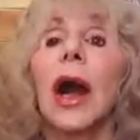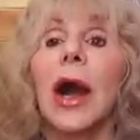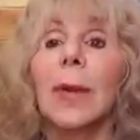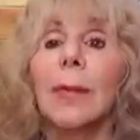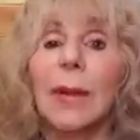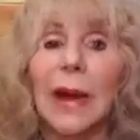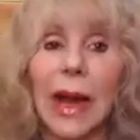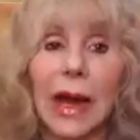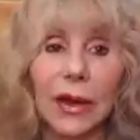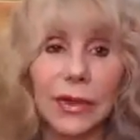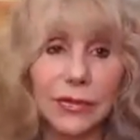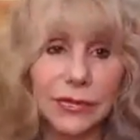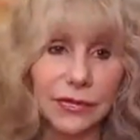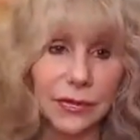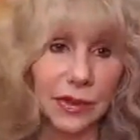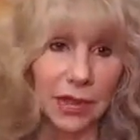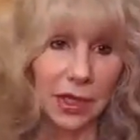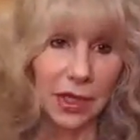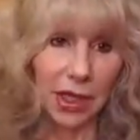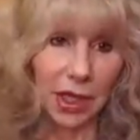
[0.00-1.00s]
about
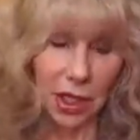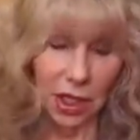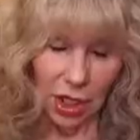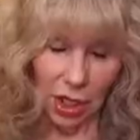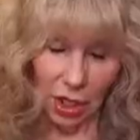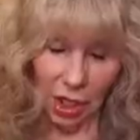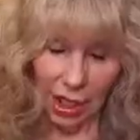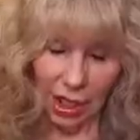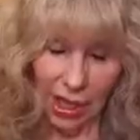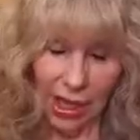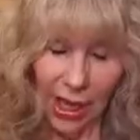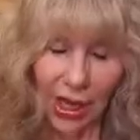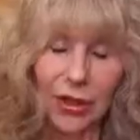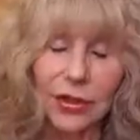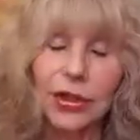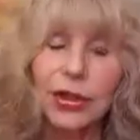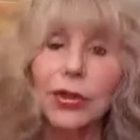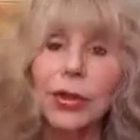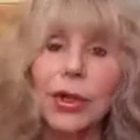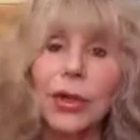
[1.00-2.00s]
how
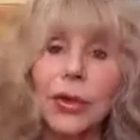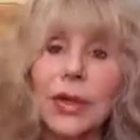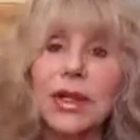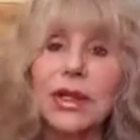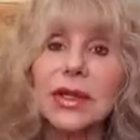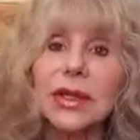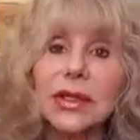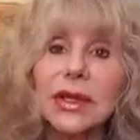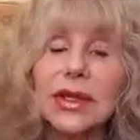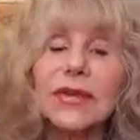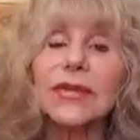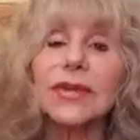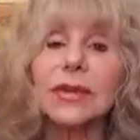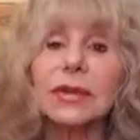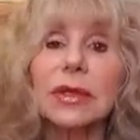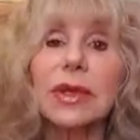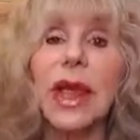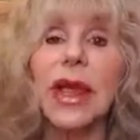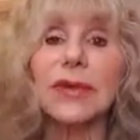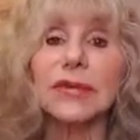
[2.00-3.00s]
you are going to live
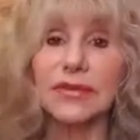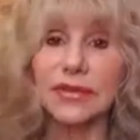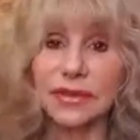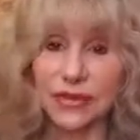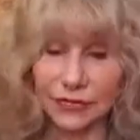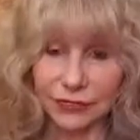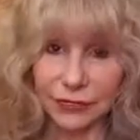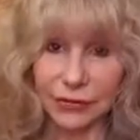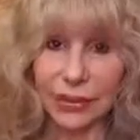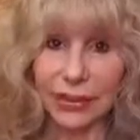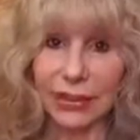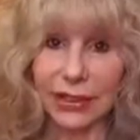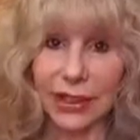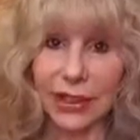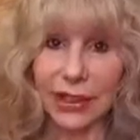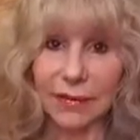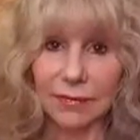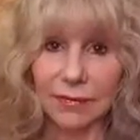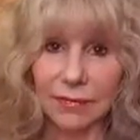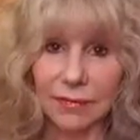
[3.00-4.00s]
your life
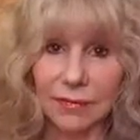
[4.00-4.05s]
differently,